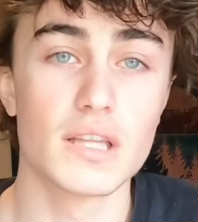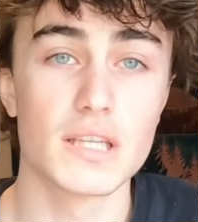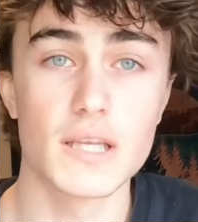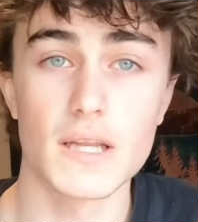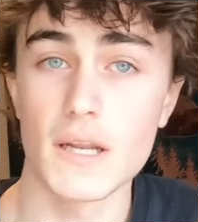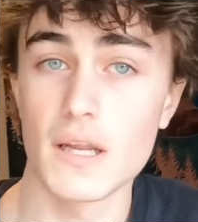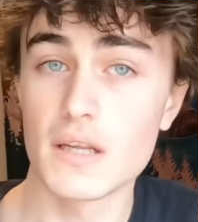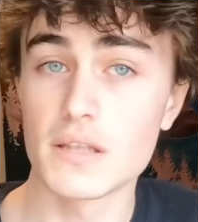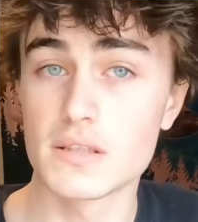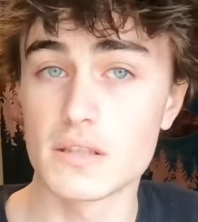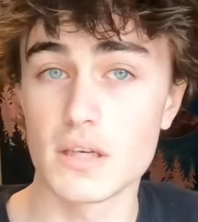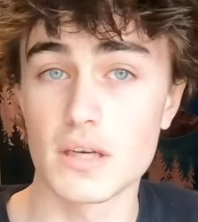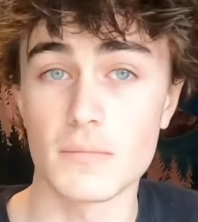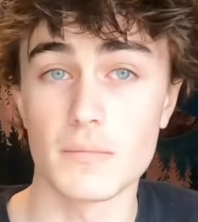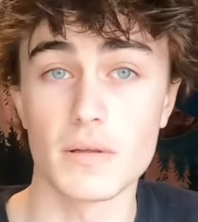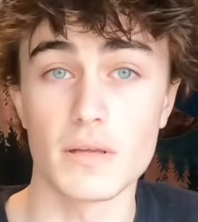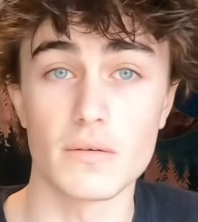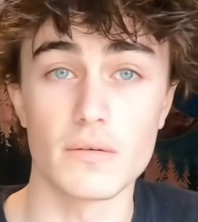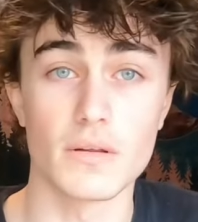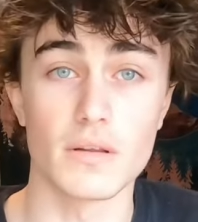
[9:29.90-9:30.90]
today is going to
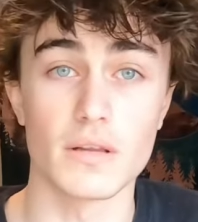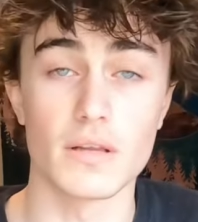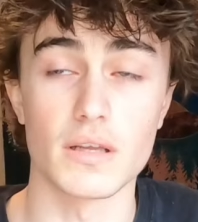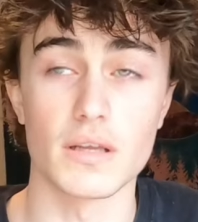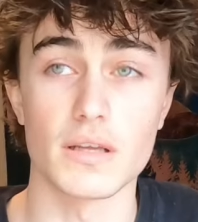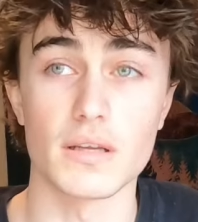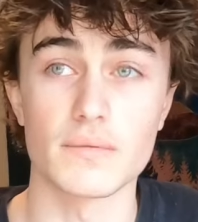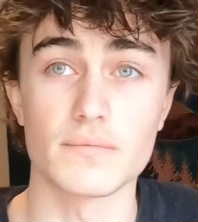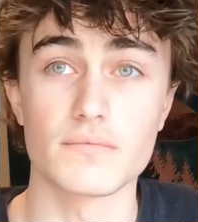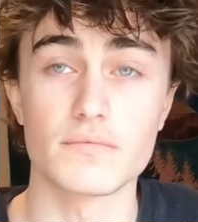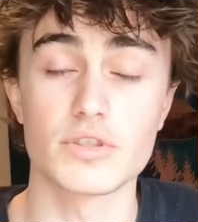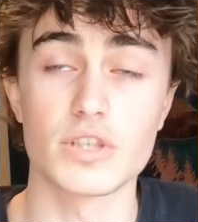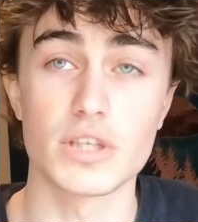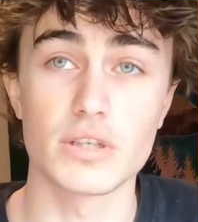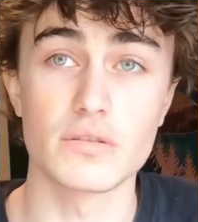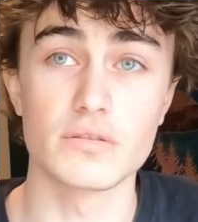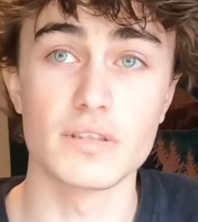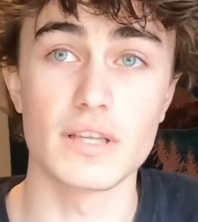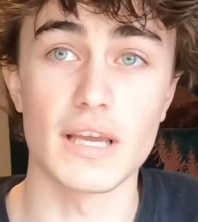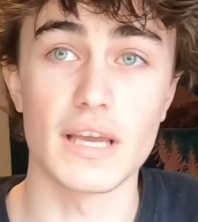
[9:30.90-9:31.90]
be a really
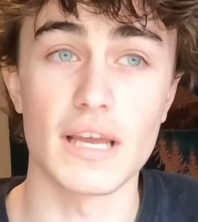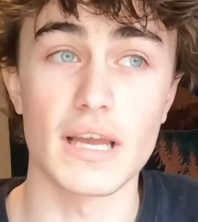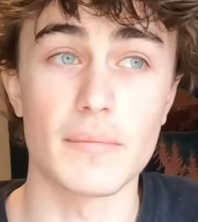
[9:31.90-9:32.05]
chill day.